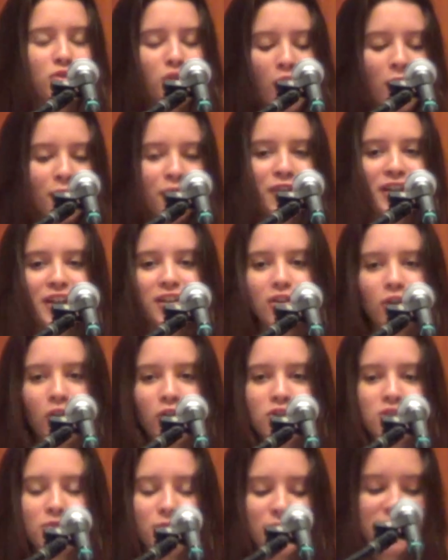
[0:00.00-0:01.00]
confident
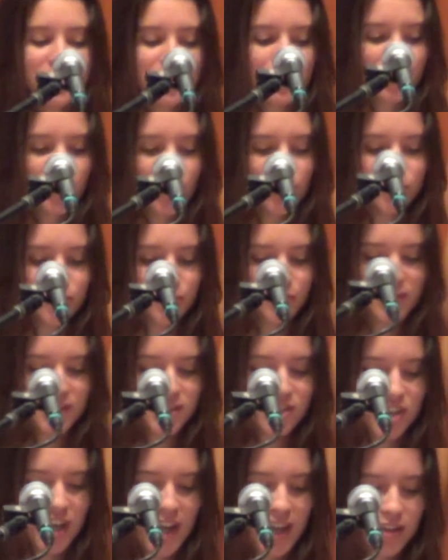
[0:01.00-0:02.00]
conduits of cultural
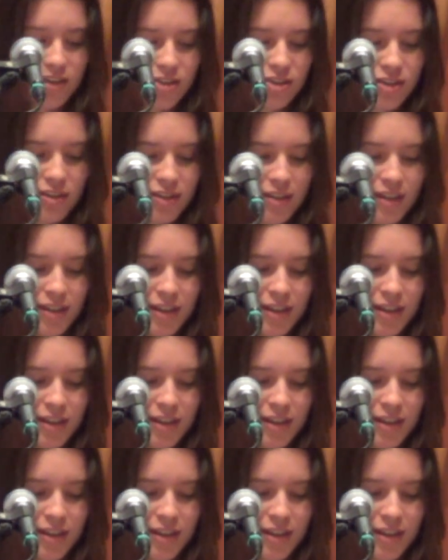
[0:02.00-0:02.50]
exchange.